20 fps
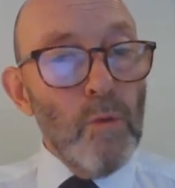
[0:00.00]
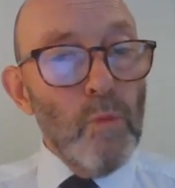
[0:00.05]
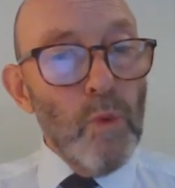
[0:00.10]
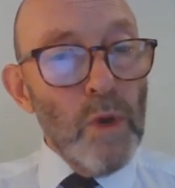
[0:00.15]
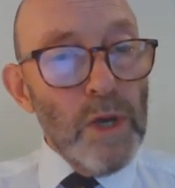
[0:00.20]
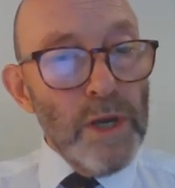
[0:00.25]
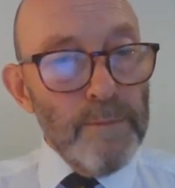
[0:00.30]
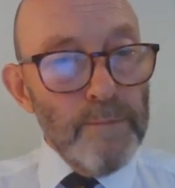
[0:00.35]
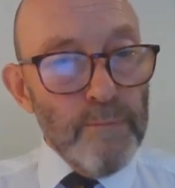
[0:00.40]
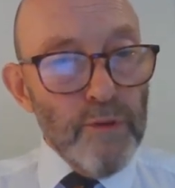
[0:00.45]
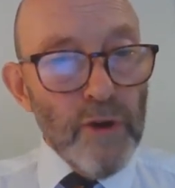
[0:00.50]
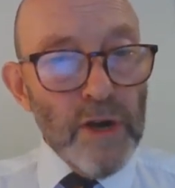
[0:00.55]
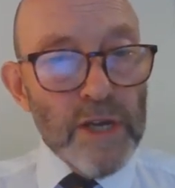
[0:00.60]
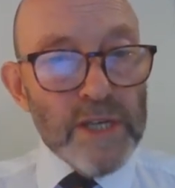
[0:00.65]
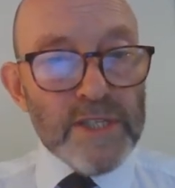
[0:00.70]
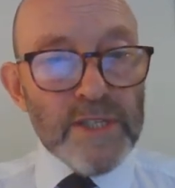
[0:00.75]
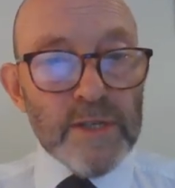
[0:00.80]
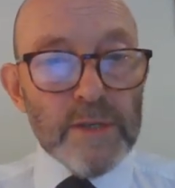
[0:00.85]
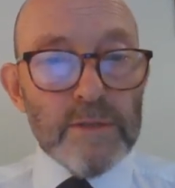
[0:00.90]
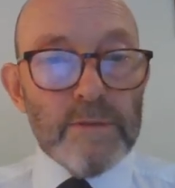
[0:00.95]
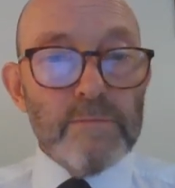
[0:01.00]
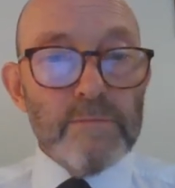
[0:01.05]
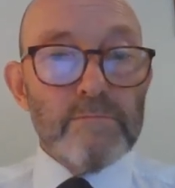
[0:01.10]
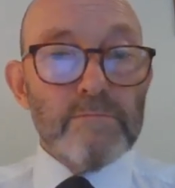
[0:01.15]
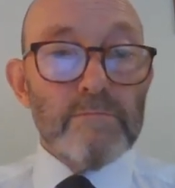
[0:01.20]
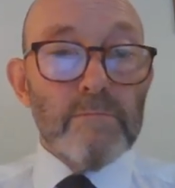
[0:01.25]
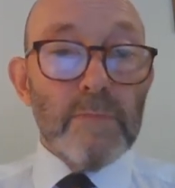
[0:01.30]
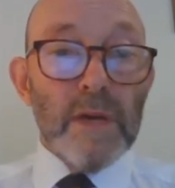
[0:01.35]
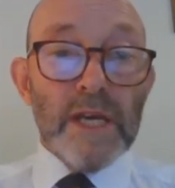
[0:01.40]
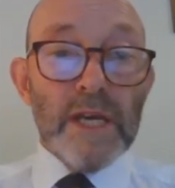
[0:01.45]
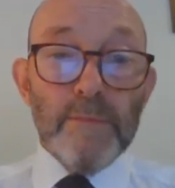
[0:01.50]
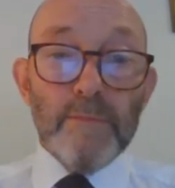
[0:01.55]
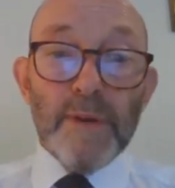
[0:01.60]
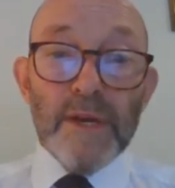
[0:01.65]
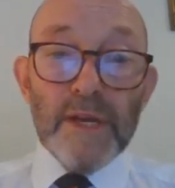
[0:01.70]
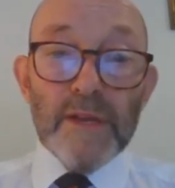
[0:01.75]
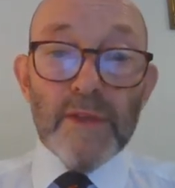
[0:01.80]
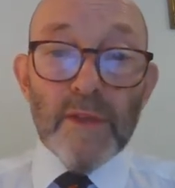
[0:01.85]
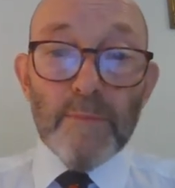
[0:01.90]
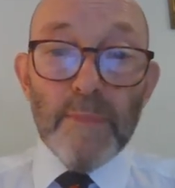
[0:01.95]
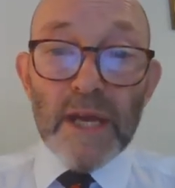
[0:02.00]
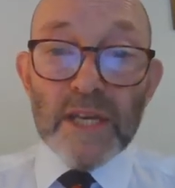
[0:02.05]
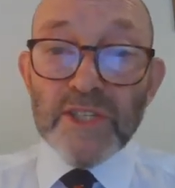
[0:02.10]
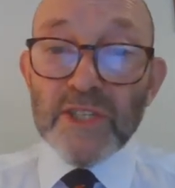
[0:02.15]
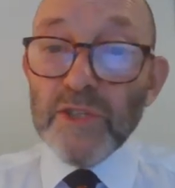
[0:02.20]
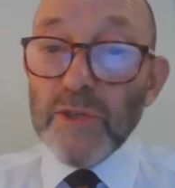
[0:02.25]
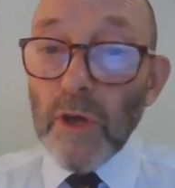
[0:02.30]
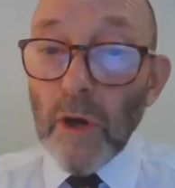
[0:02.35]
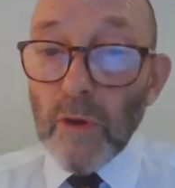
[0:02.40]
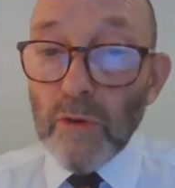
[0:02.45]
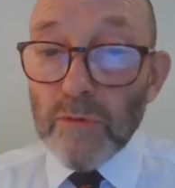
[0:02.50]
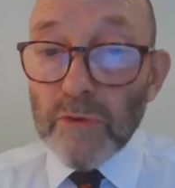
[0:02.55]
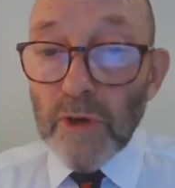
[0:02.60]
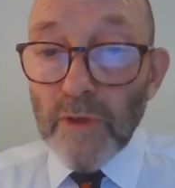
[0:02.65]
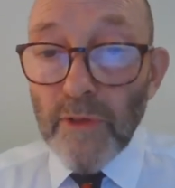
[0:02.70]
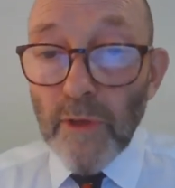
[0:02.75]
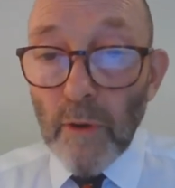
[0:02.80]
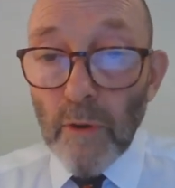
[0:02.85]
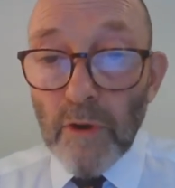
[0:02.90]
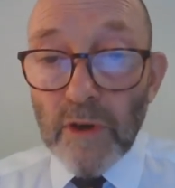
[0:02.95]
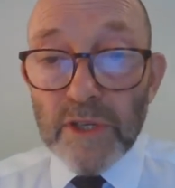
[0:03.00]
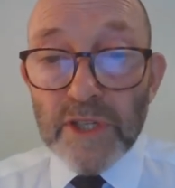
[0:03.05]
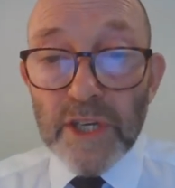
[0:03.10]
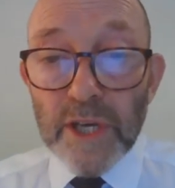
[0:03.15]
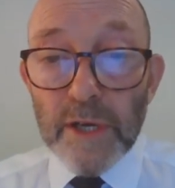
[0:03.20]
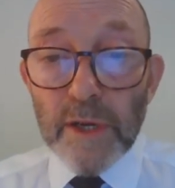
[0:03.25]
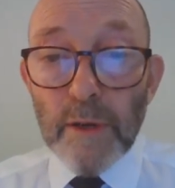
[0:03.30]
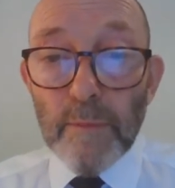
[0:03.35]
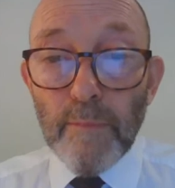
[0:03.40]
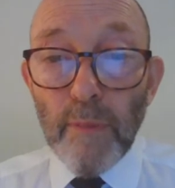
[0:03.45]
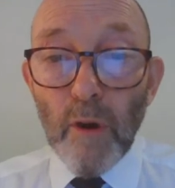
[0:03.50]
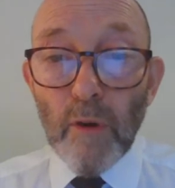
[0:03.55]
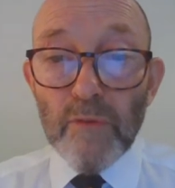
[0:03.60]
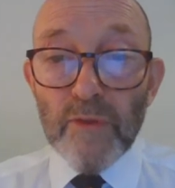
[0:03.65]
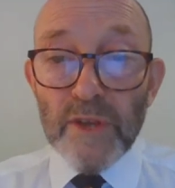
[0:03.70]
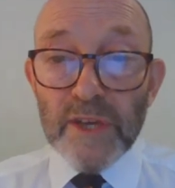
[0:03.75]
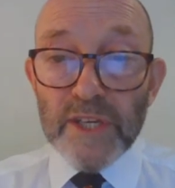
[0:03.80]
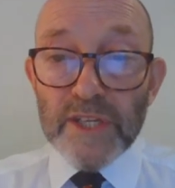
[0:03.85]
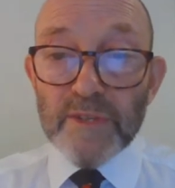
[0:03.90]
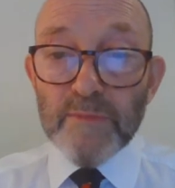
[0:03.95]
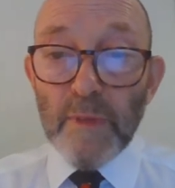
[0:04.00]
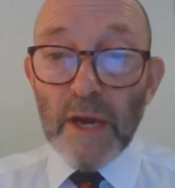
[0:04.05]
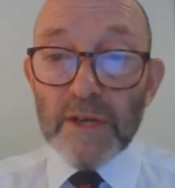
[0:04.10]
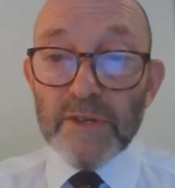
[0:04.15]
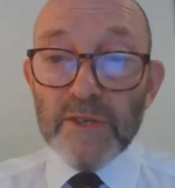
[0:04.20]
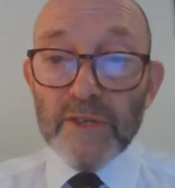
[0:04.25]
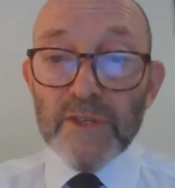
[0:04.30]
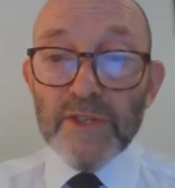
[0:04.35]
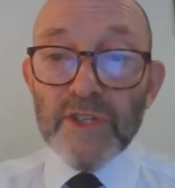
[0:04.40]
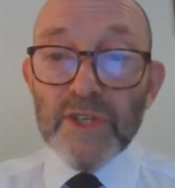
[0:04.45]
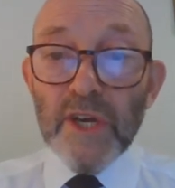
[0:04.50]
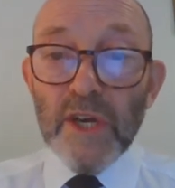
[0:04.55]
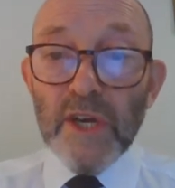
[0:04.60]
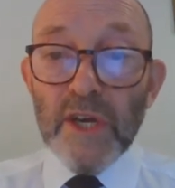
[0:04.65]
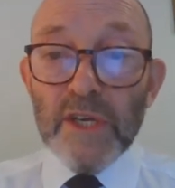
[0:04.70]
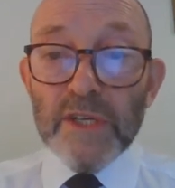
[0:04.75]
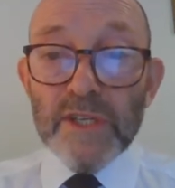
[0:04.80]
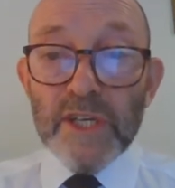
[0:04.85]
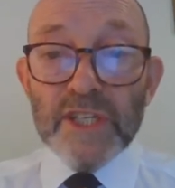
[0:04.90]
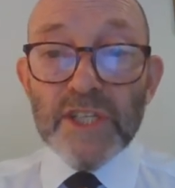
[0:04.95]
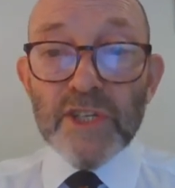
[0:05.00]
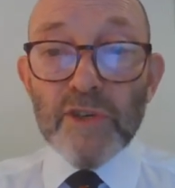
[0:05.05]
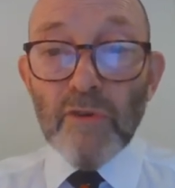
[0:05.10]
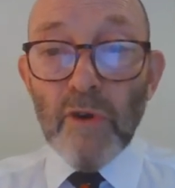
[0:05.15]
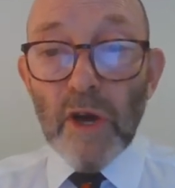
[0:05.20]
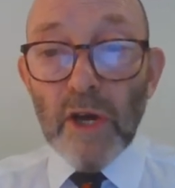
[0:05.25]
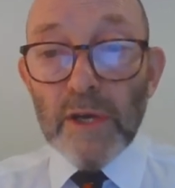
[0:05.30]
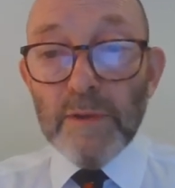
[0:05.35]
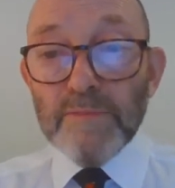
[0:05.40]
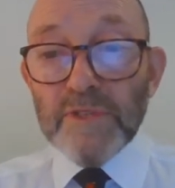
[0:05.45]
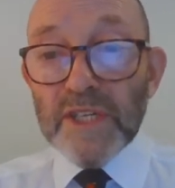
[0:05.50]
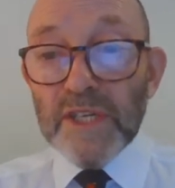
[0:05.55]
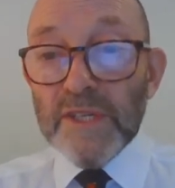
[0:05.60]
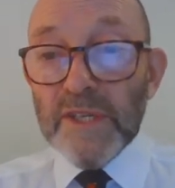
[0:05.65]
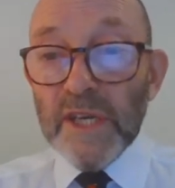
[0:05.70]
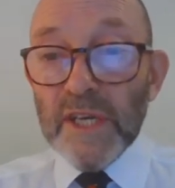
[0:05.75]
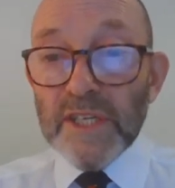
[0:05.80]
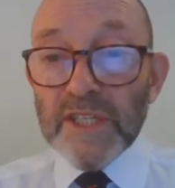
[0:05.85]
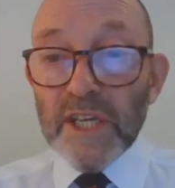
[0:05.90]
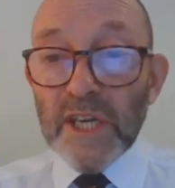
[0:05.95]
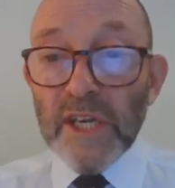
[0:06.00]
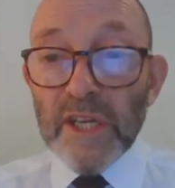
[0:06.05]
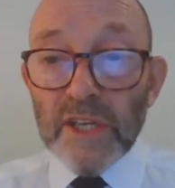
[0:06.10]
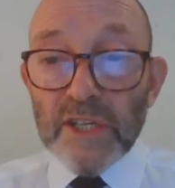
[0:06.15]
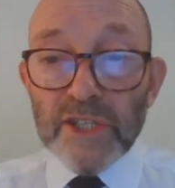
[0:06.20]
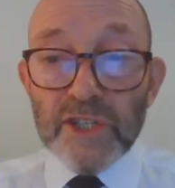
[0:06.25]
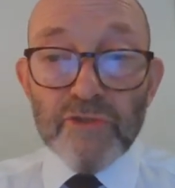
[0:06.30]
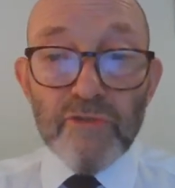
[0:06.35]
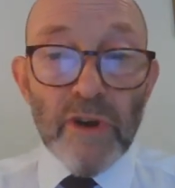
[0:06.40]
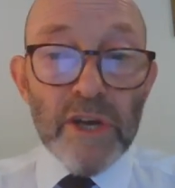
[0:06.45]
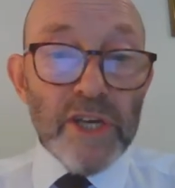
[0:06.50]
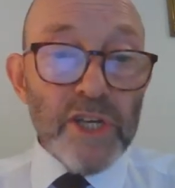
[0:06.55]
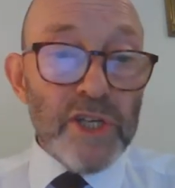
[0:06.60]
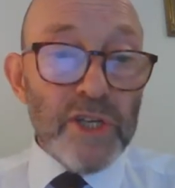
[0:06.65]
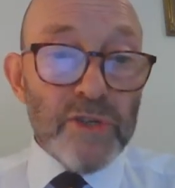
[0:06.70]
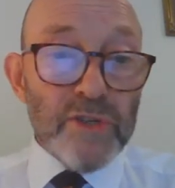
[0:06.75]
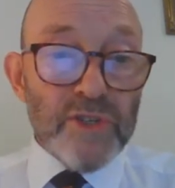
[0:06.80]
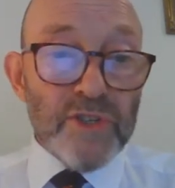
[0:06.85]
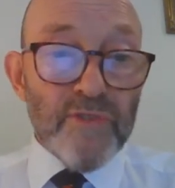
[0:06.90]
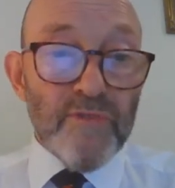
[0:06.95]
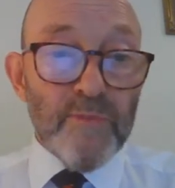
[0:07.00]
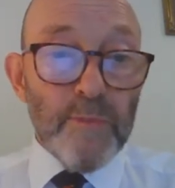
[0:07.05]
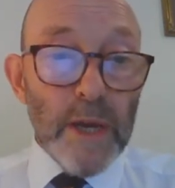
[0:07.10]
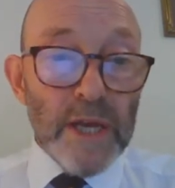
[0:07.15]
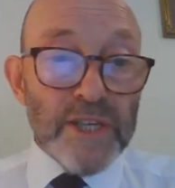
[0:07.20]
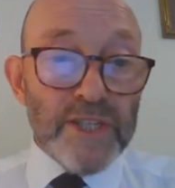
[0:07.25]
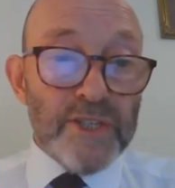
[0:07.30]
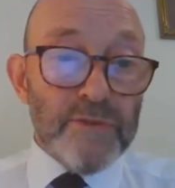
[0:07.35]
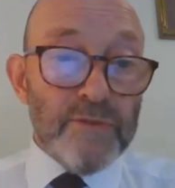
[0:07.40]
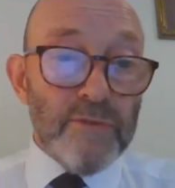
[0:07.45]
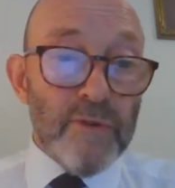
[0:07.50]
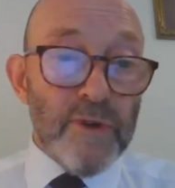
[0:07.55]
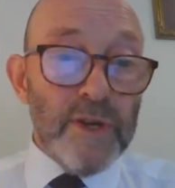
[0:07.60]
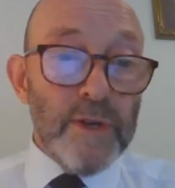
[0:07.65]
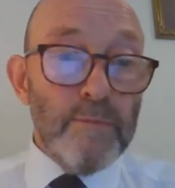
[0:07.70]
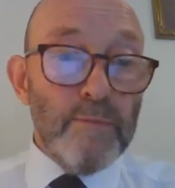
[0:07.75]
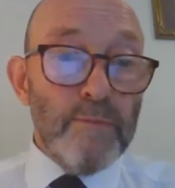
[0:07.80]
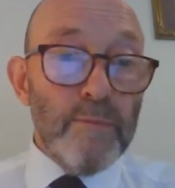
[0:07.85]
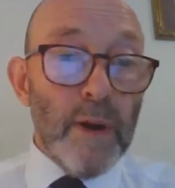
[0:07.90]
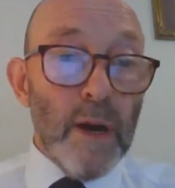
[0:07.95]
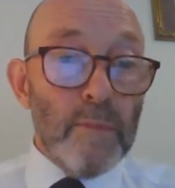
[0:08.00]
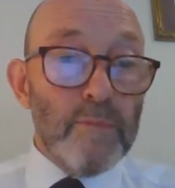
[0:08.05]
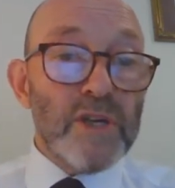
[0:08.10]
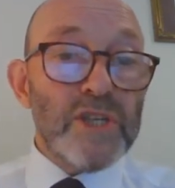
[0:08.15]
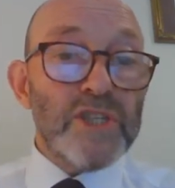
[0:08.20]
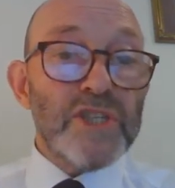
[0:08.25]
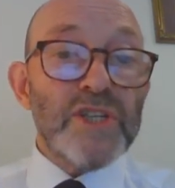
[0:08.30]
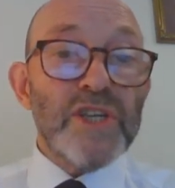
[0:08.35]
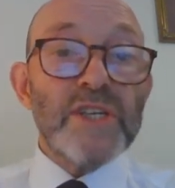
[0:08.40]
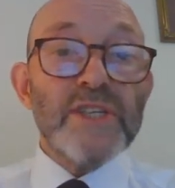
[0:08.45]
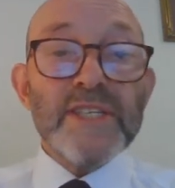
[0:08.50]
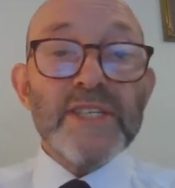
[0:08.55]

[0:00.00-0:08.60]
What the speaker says: William Preston, maybe the best known authority upon these matters, describes in his Illustrations of Masonry, published in